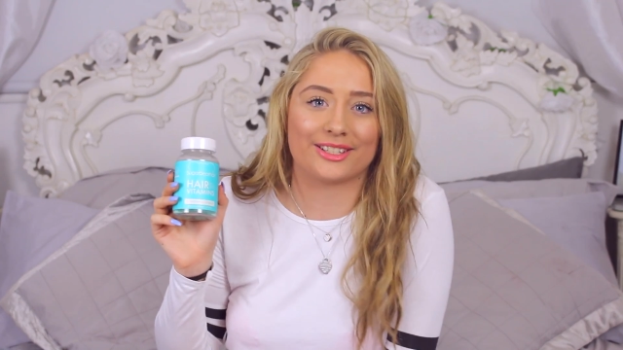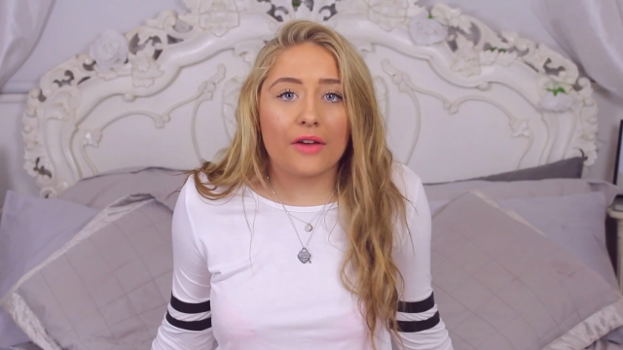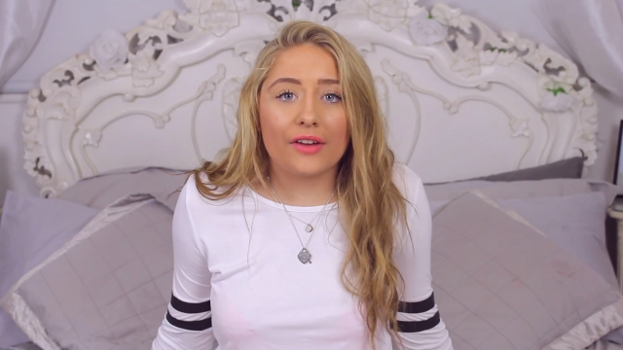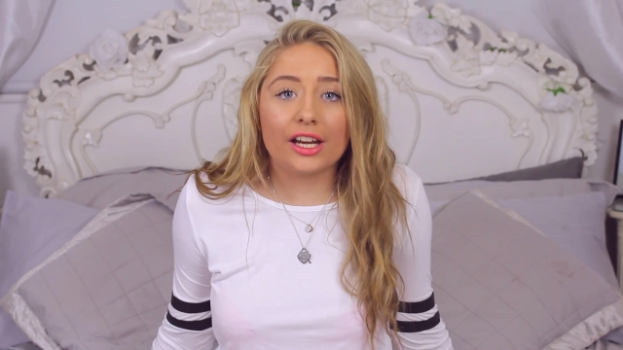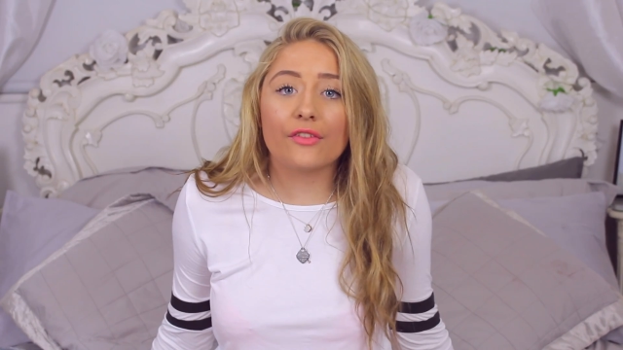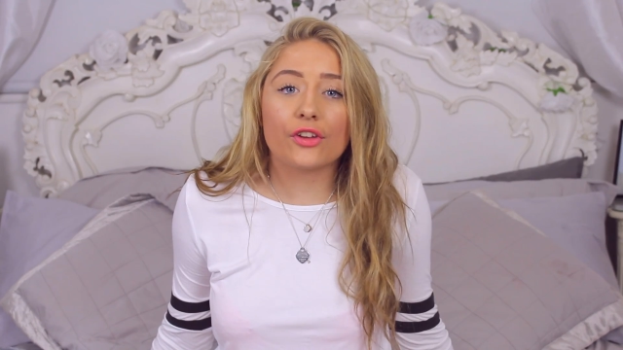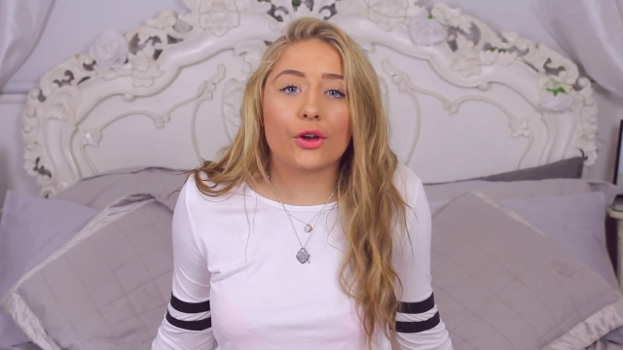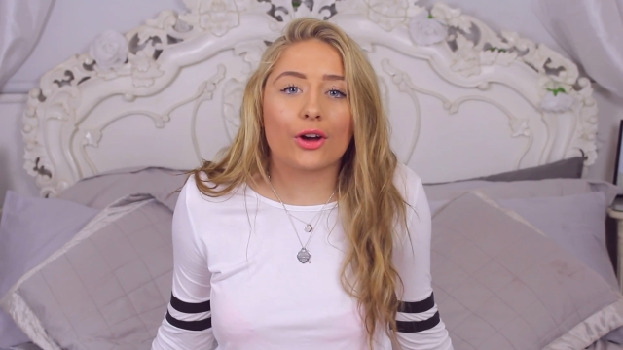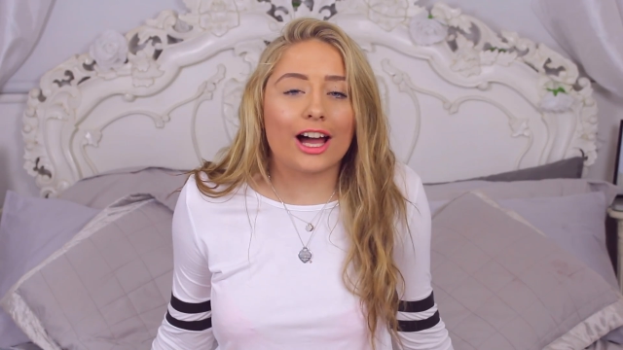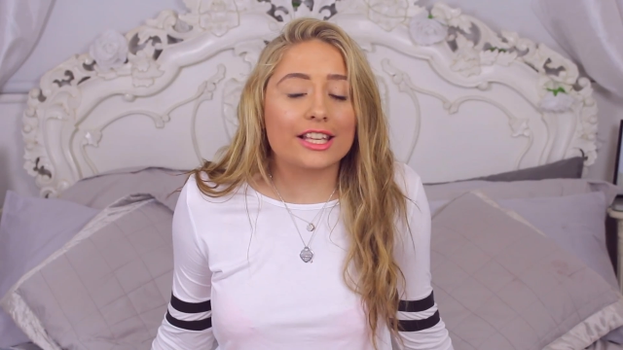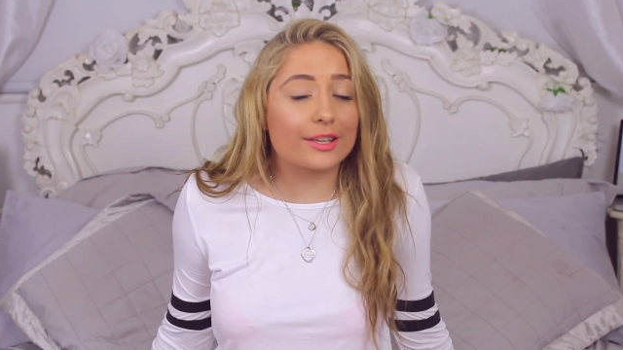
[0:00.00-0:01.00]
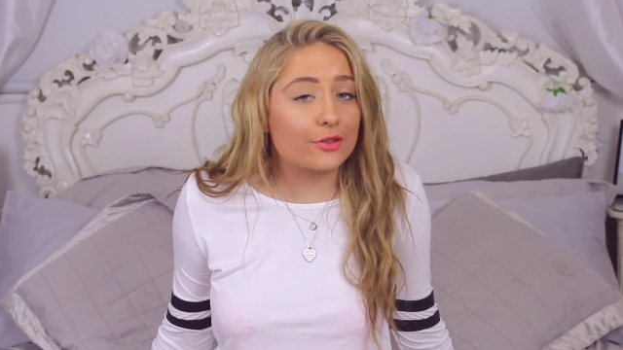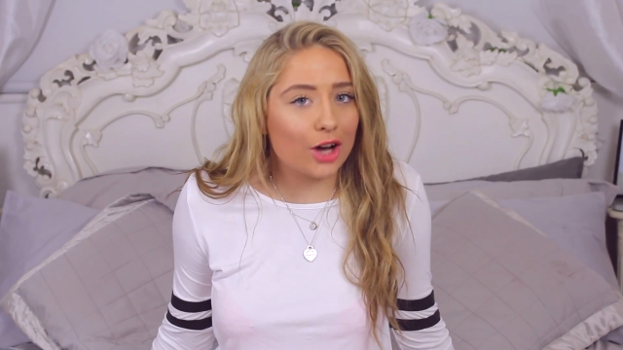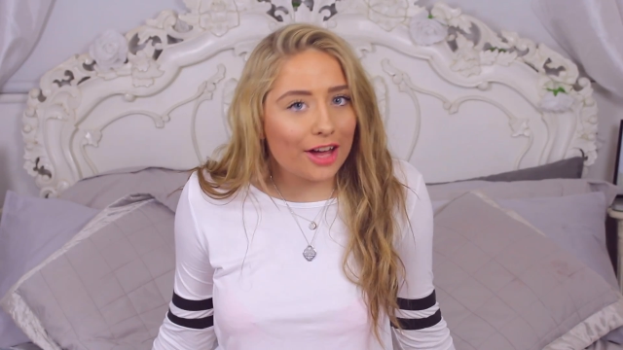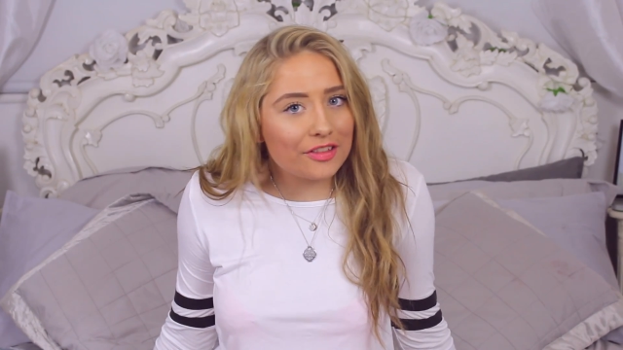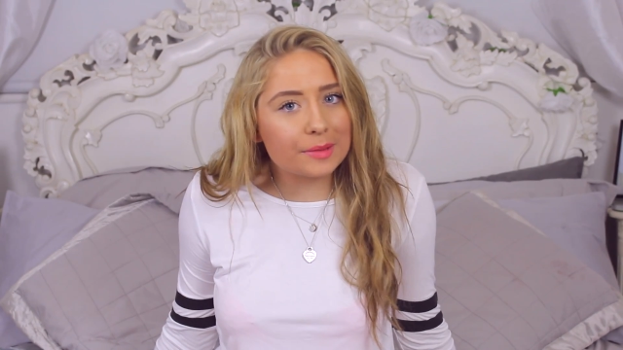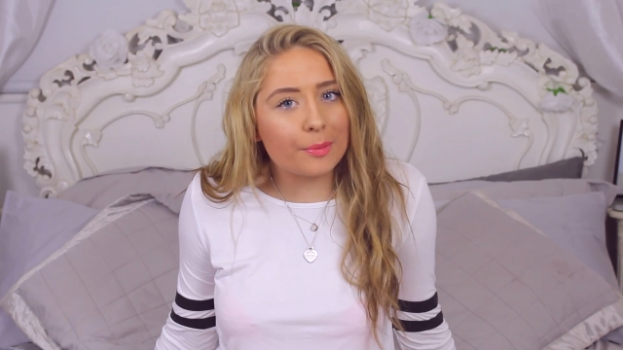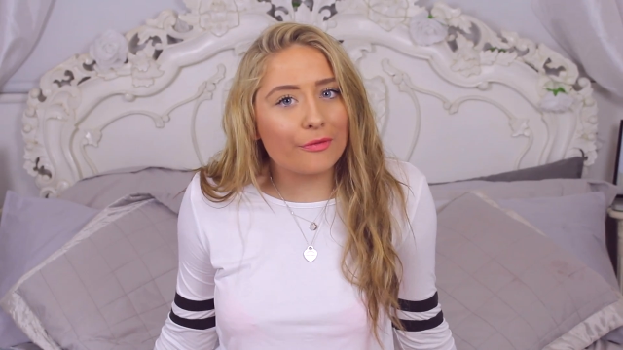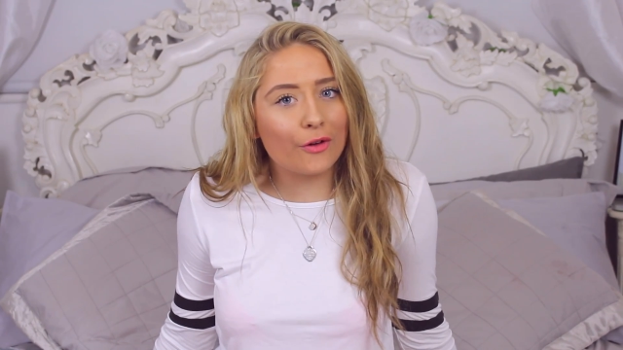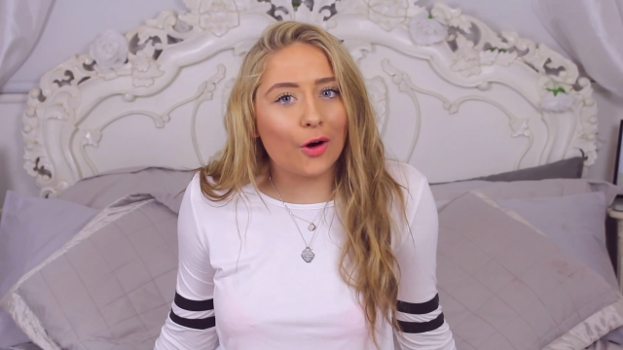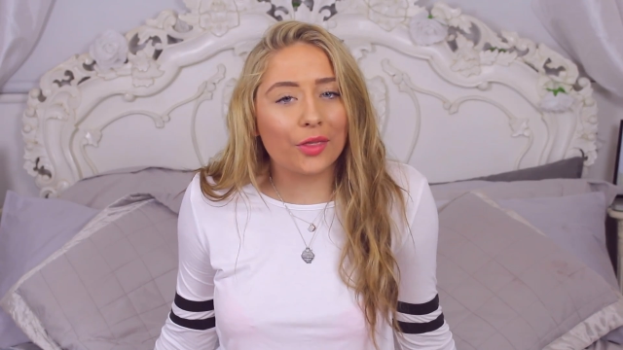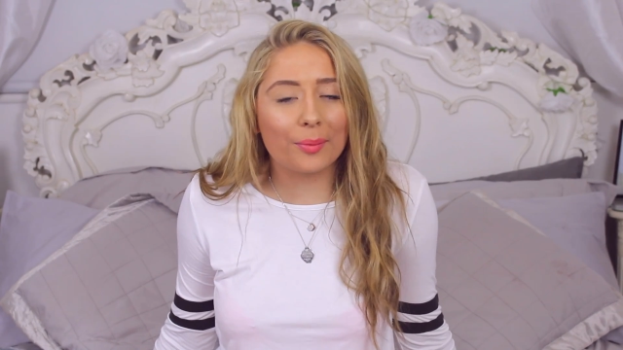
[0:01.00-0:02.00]
if any of you guys have tried these
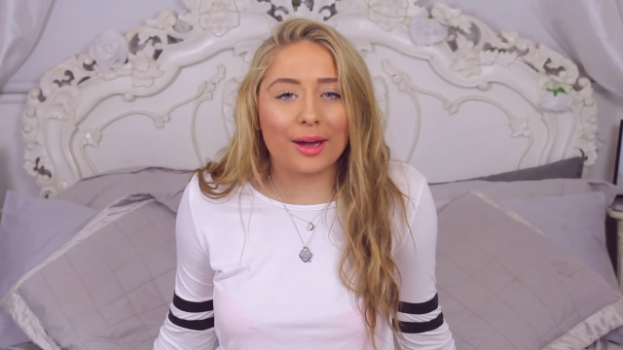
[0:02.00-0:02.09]
before,